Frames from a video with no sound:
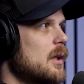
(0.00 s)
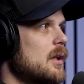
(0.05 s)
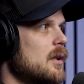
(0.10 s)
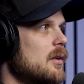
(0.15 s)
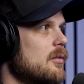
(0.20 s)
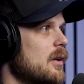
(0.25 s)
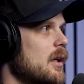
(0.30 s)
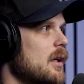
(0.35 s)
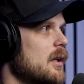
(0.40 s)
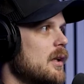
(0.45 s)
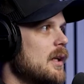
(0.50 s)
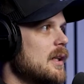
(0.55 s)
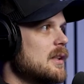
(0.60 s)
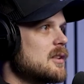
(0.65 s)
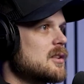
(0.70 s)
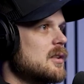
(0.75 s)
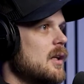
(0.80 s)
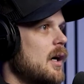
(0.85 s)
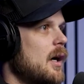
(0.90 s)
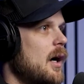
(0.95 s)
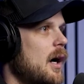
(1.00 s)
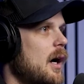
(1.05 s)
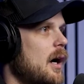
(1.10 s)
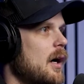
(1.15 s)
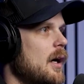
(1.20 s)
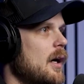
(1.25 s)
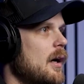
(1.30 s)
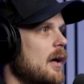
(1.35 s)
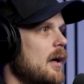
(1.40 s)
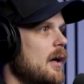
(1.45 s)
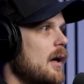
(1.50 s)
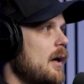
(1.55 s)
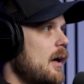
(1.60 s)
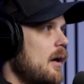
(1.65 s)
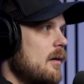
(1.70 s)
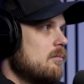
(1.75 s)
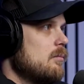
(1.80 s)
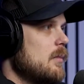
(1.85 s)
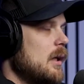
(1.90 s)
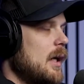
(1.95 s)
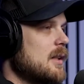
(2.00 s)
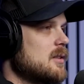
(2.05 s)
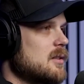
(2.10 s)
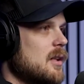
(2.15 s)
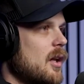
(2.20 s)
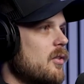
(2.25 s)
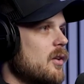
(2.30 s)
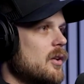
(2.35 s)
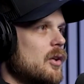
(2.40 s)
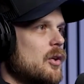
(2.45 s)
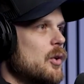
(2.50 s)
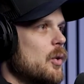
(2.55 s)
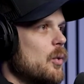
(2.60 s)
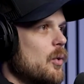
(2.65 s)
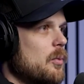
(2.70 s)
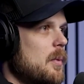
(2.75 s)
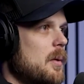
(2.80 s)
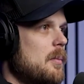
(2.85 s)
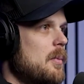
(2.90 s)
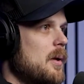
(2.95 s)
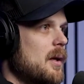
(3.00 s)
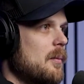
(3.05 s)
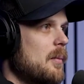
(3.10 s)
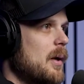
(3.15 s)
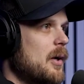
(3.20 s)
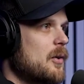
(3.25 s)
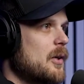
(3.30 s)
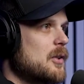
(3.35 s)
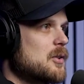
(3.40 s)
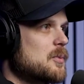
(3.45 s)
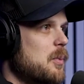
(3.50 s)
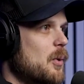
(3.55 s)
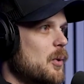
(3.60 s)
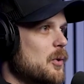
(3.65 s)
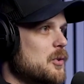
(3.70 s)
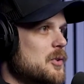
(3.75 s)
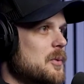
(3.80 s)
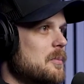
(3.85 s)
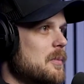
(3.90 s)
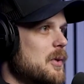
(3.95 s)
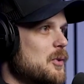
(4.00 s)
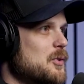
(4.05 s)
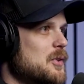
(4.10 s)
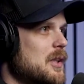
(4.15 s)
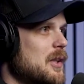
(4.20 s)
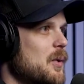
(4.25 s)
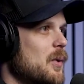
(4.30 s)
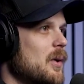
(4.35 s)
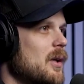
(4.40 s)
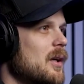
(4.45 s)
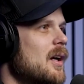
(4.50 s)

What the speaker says: relevant. It has nothing to do with me being better at sports or music,